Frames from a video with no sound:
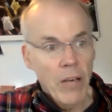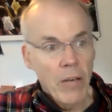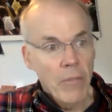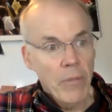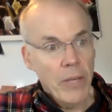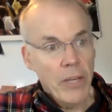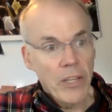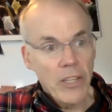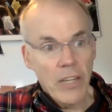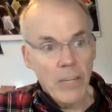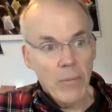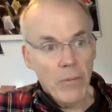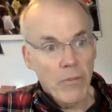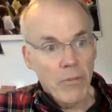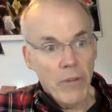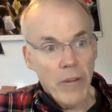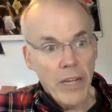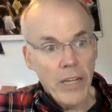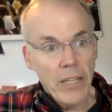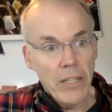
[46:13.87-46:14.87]
Because I'm
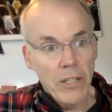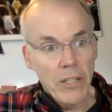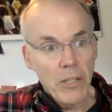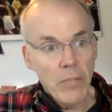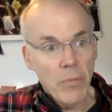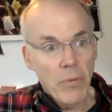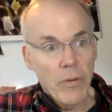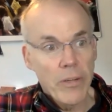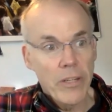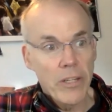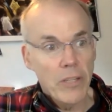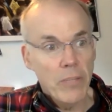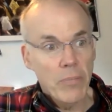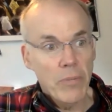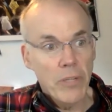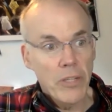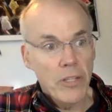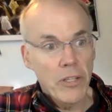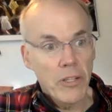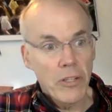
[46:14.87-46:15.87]
afraid at this point, it's
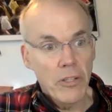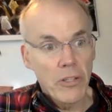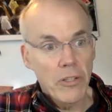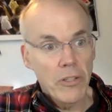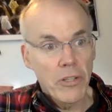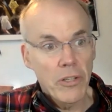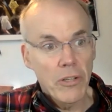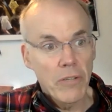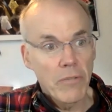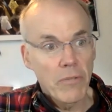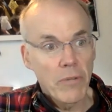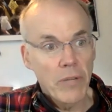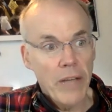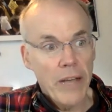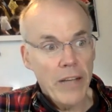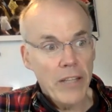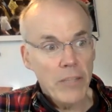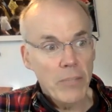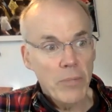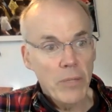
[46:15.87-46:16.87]
pretty clear that if we
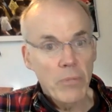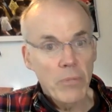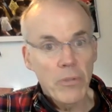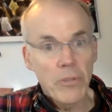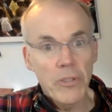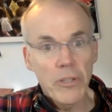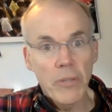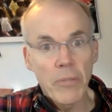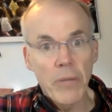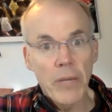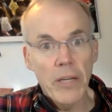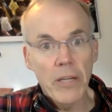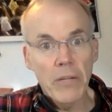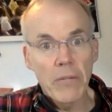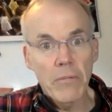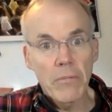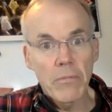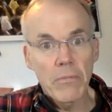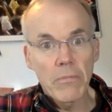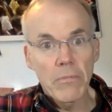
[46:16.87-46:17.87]
ask people to make
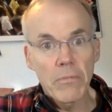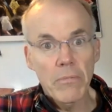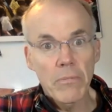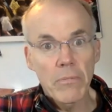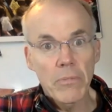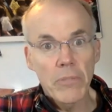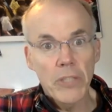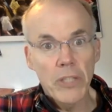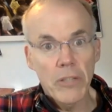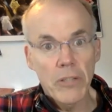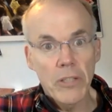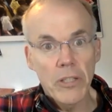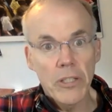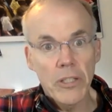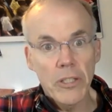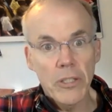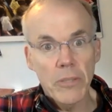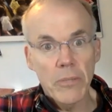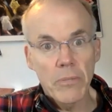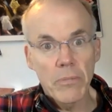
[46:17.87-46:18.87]

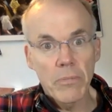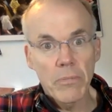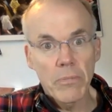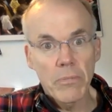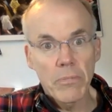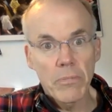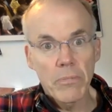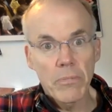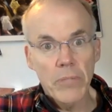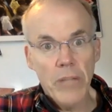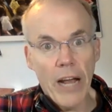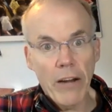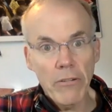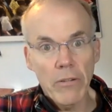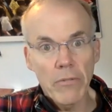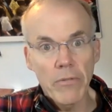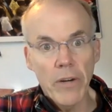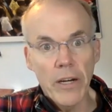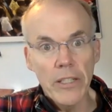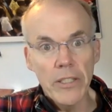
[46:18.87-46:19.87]
serious
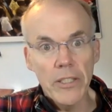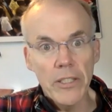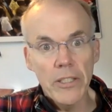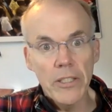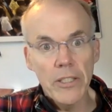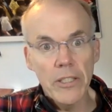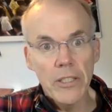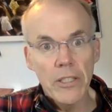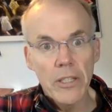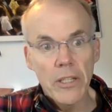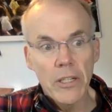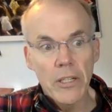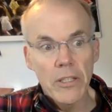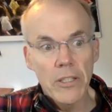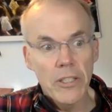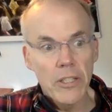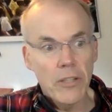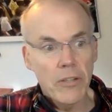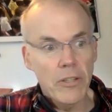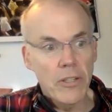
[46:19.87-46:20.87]
sacrifices,
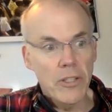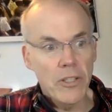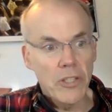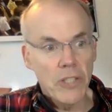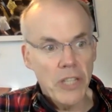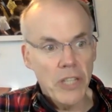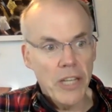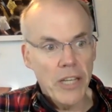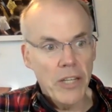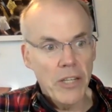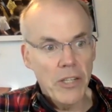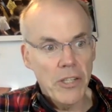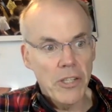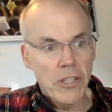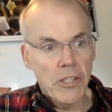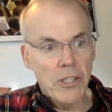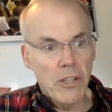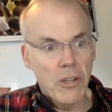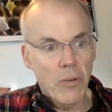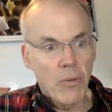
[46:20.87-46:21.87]
serious changes
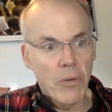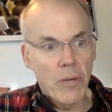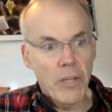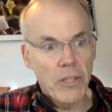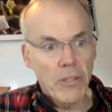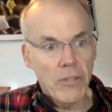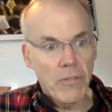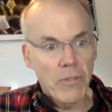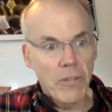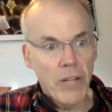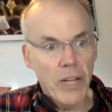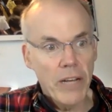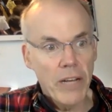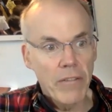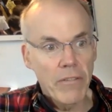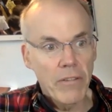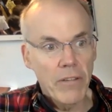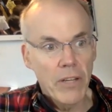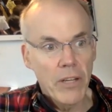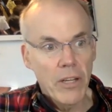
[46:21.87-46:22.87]
in their ways of
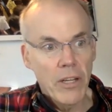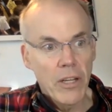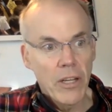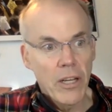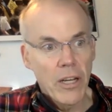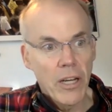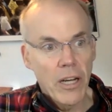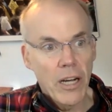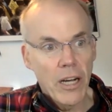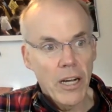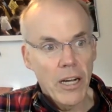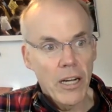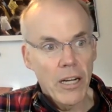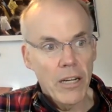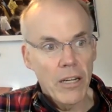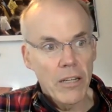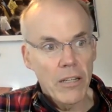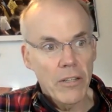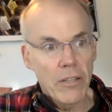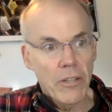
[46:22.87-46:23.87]
life,
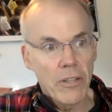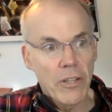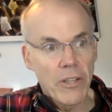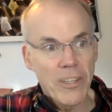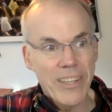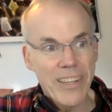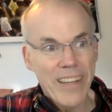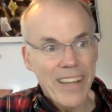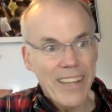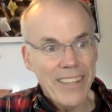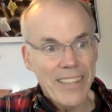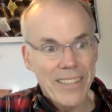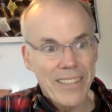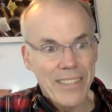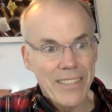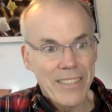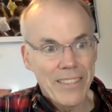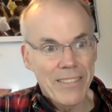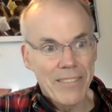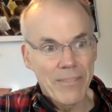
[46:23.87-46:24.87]
there's not
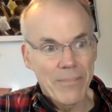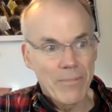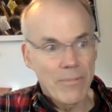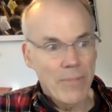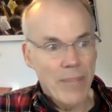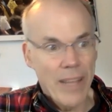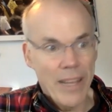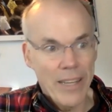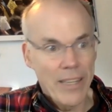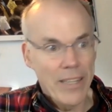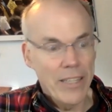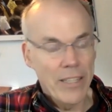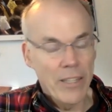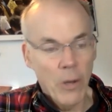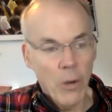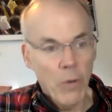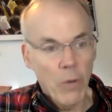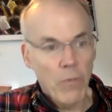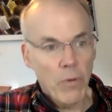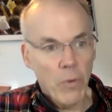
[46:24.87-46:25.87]
an
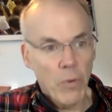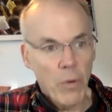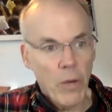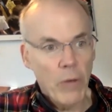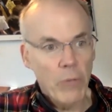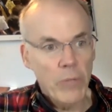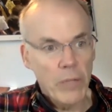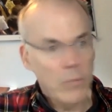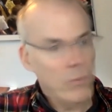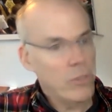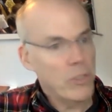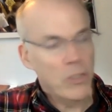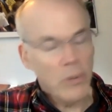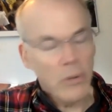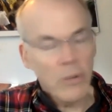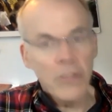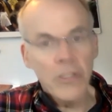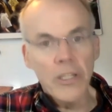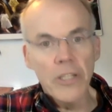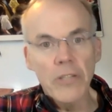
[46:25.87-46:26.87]
overwhelming
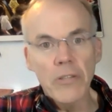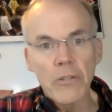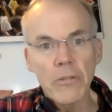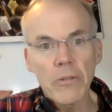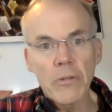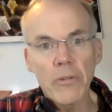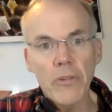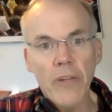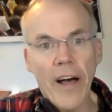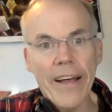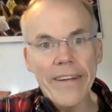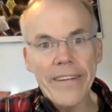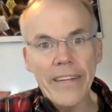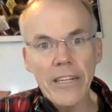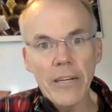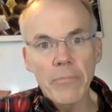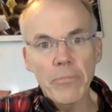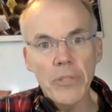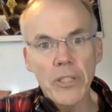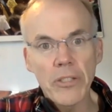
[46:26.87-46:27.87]
majority who are lining
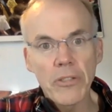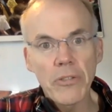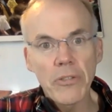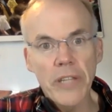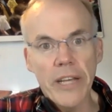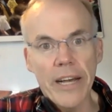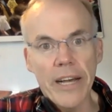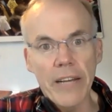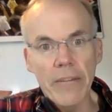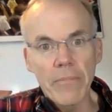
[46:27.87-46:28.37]
up to do